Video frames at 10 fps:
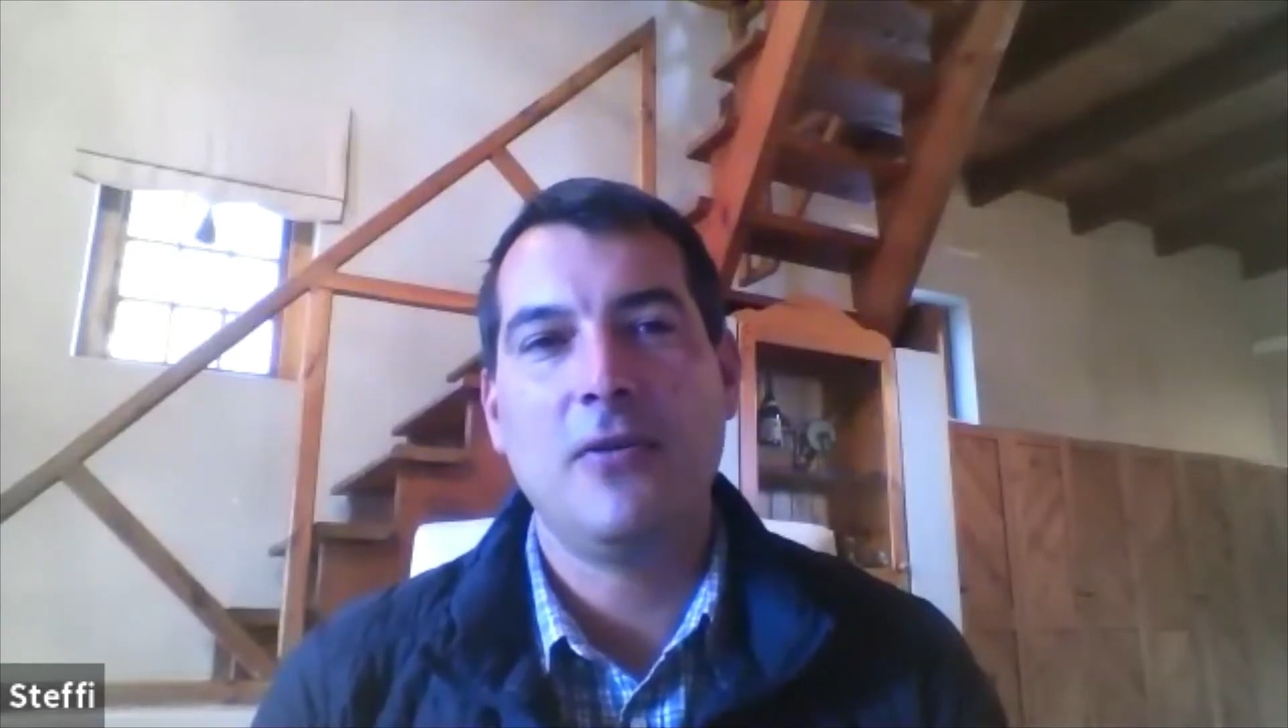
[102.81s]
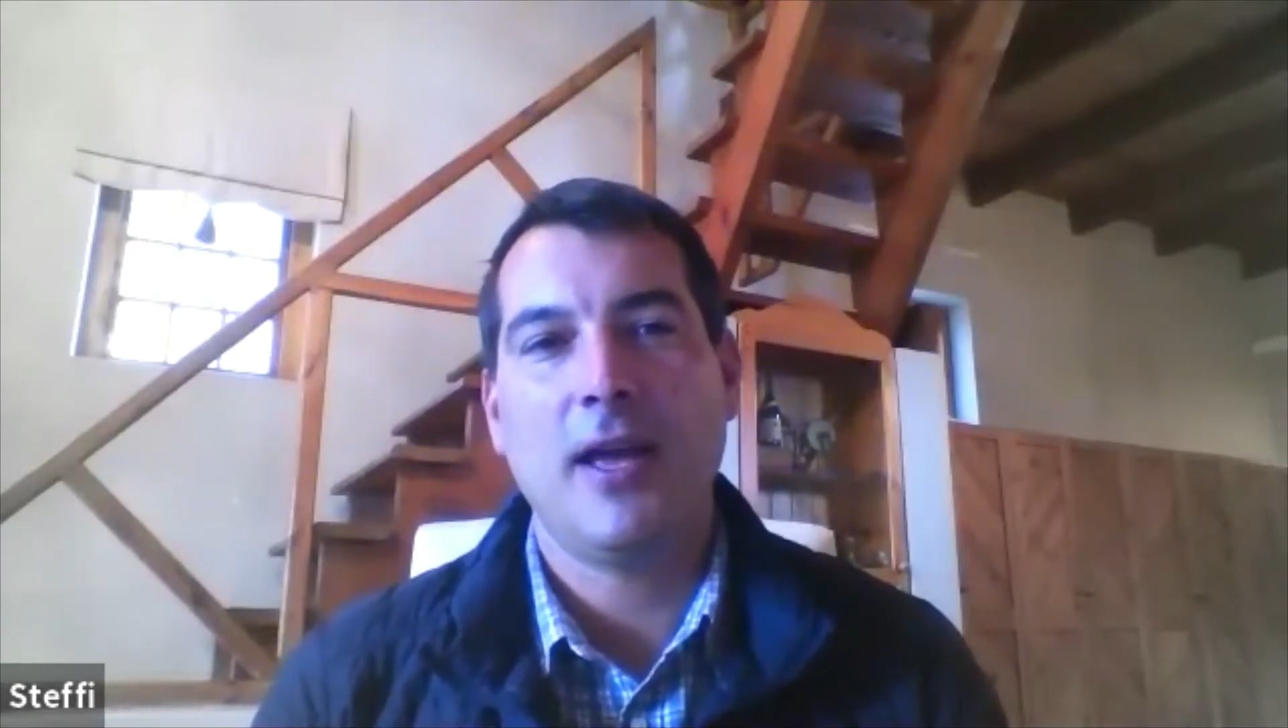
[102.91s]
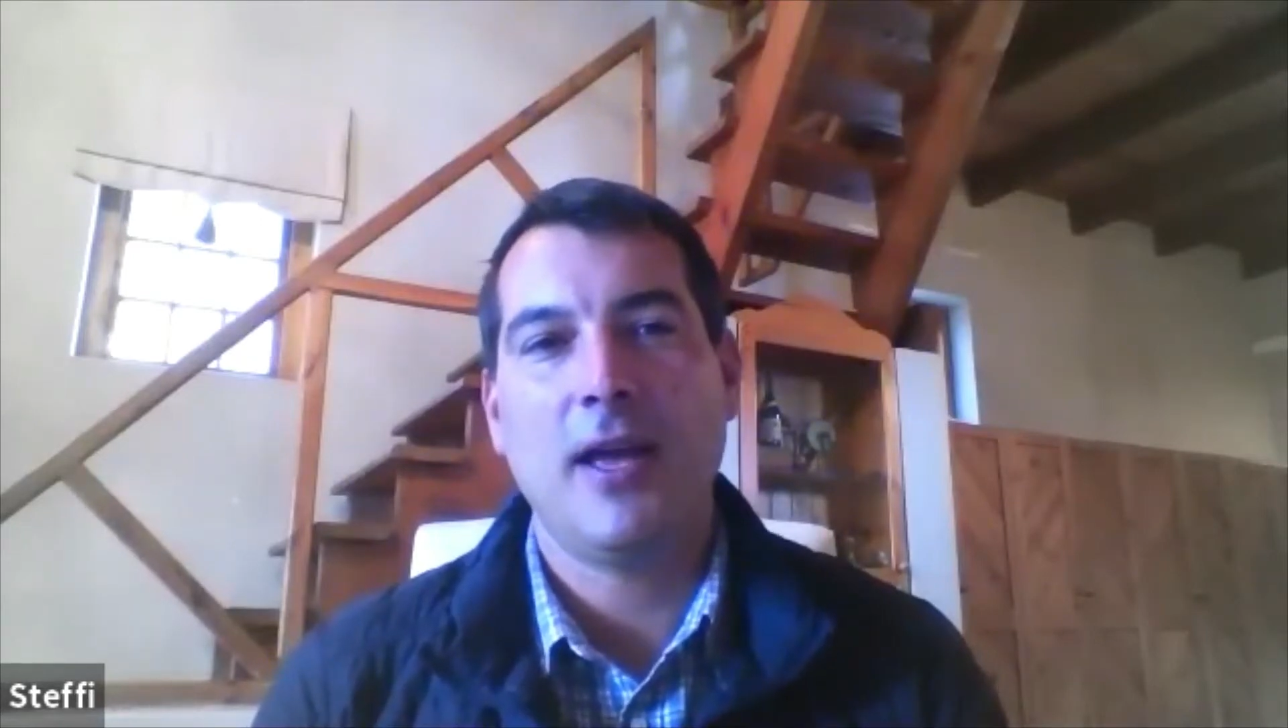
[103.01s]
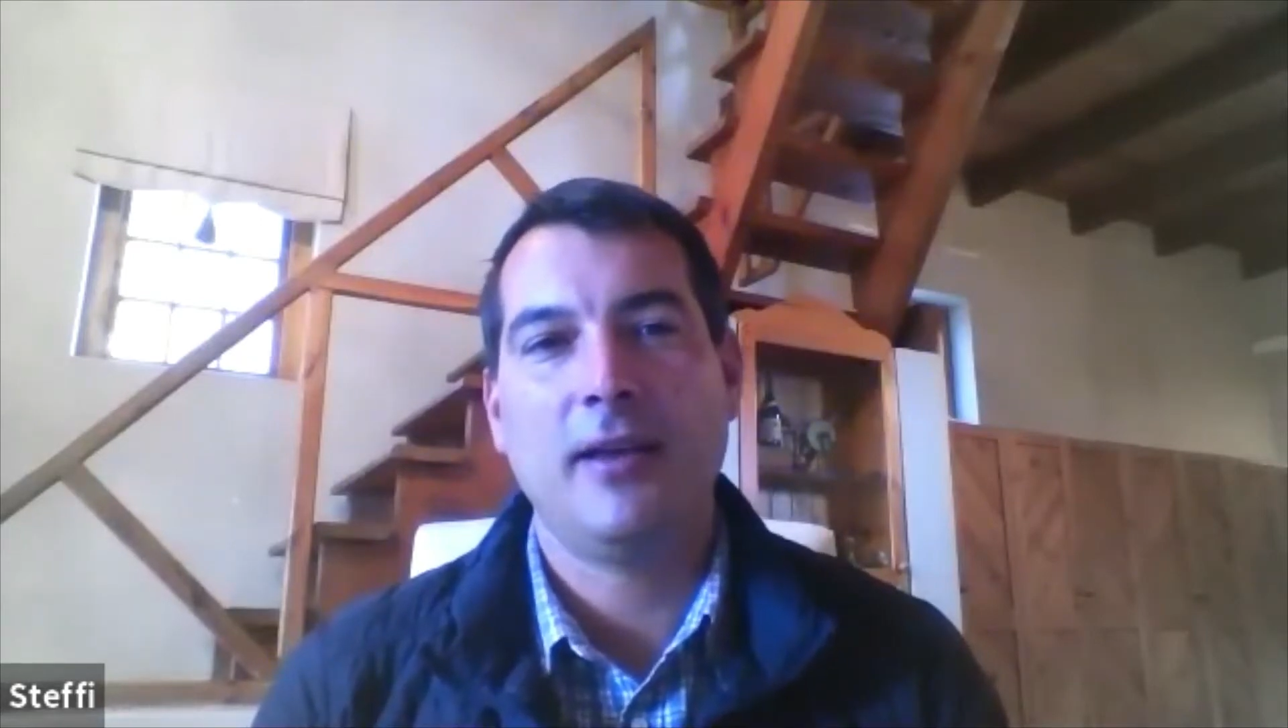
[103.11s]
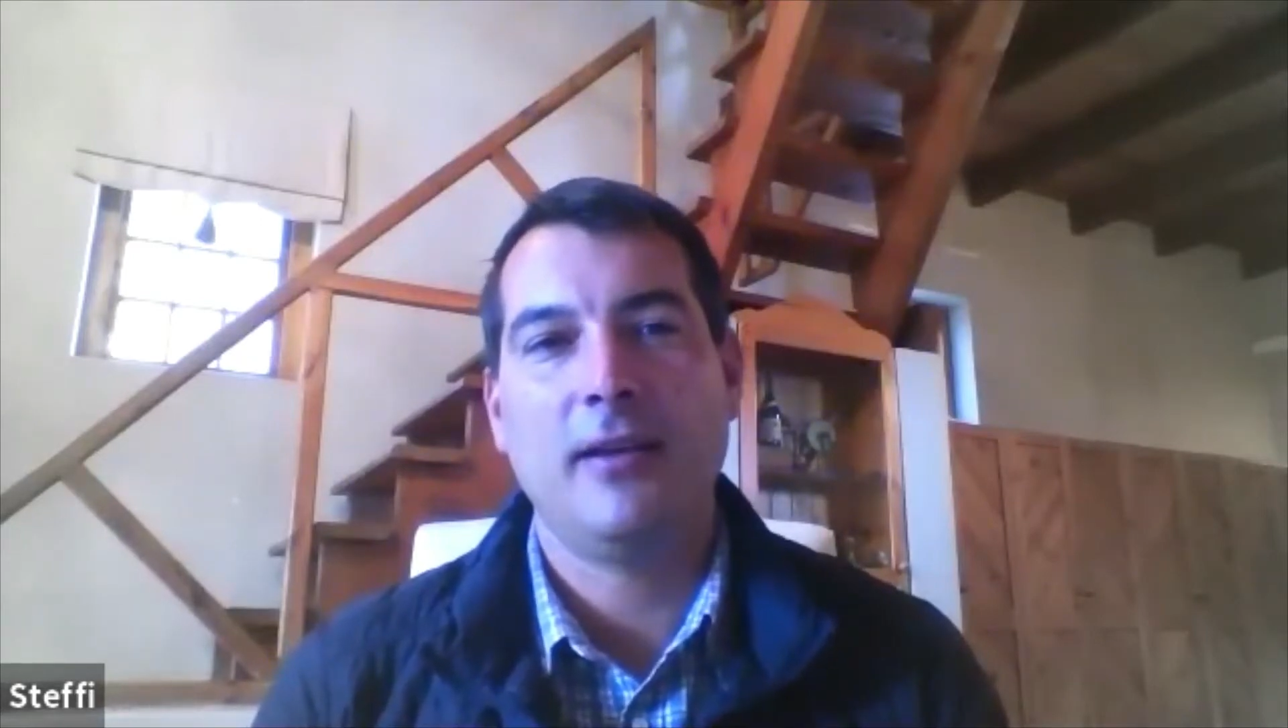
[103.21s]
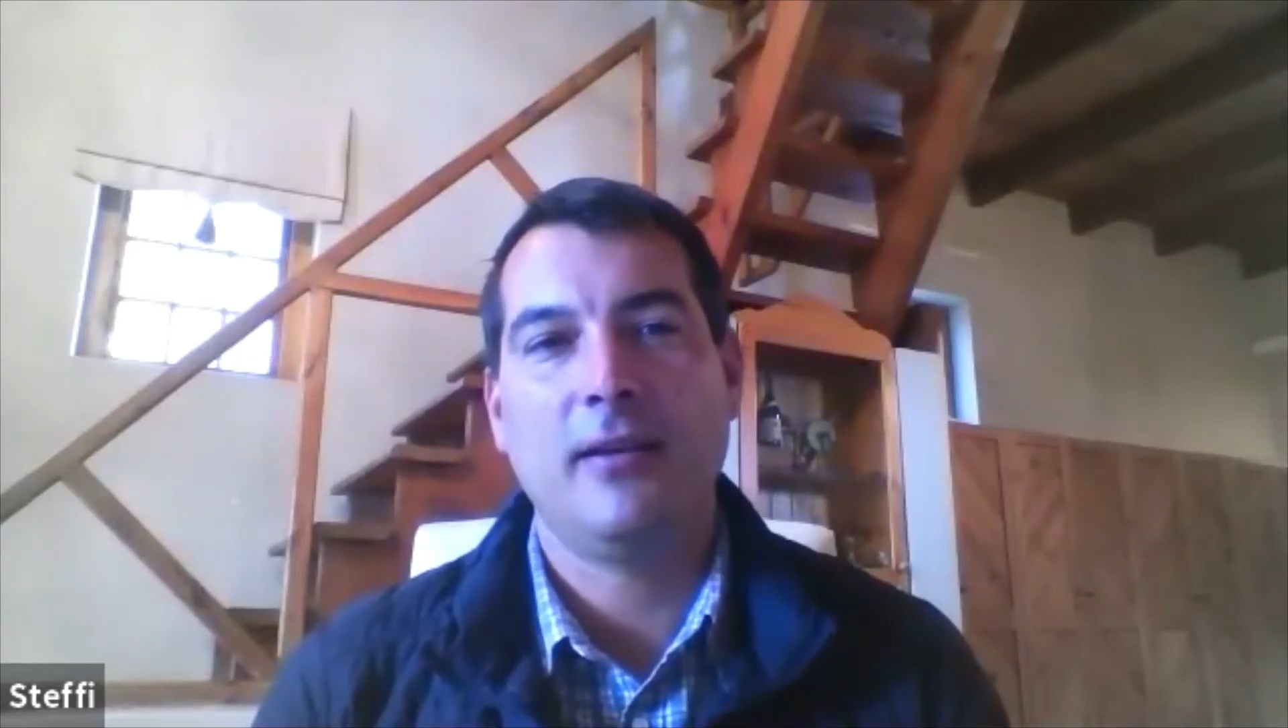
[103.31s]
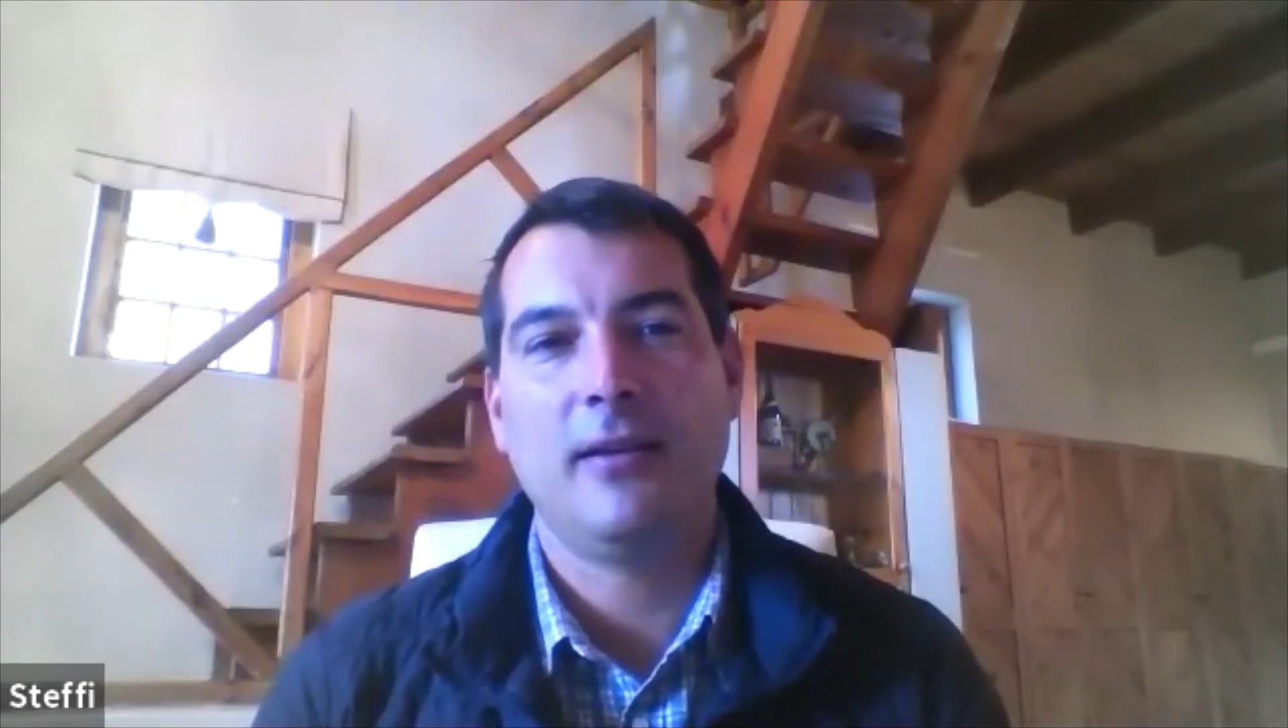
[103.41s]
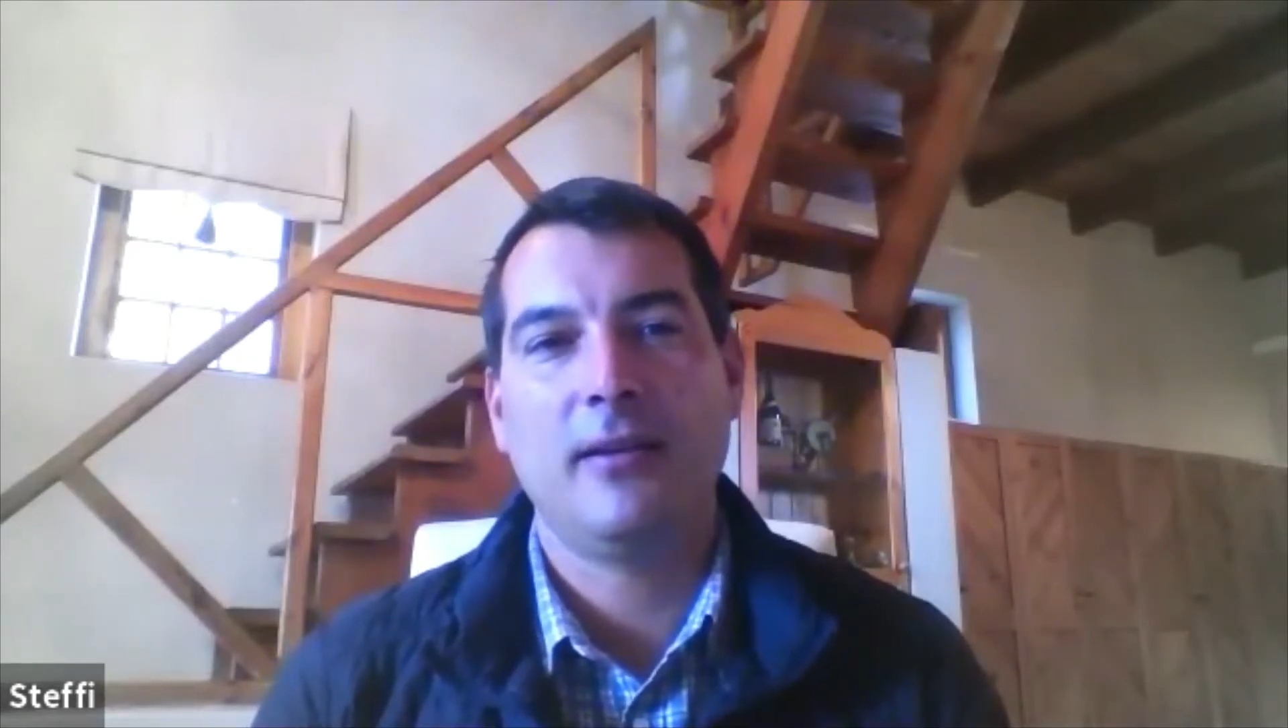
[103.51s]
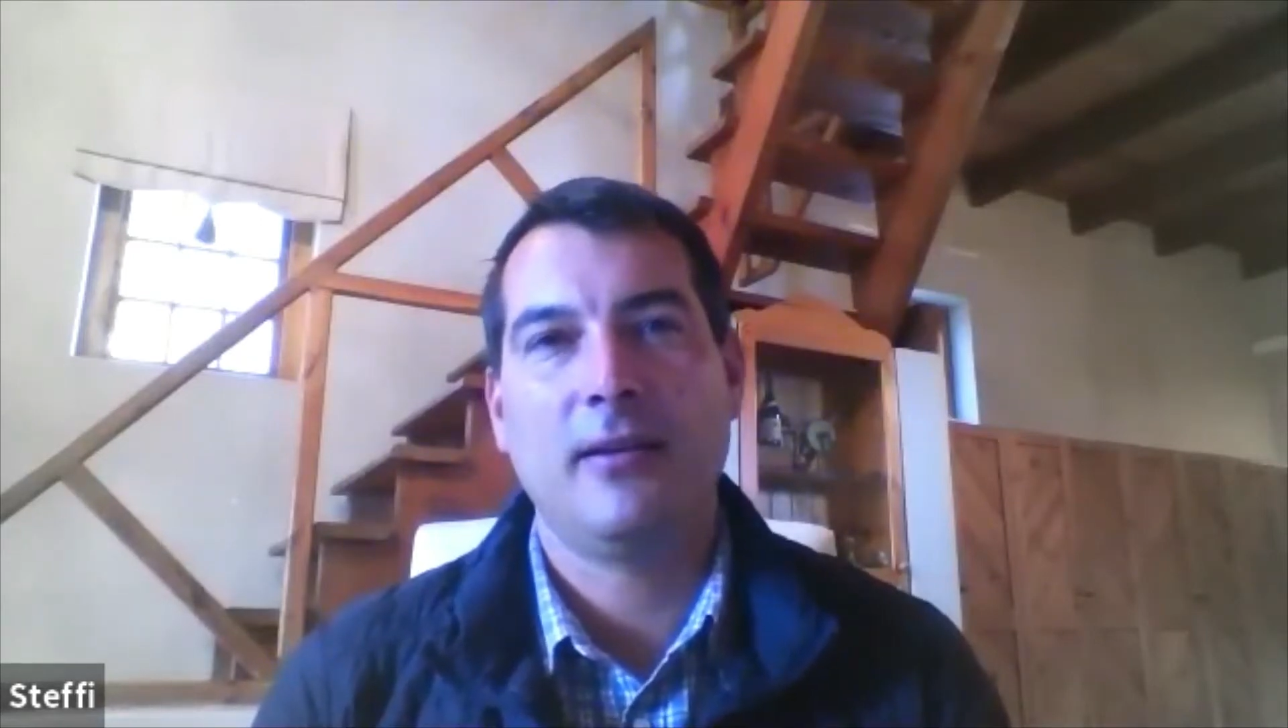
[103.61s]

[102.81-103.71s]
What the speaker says: hanging,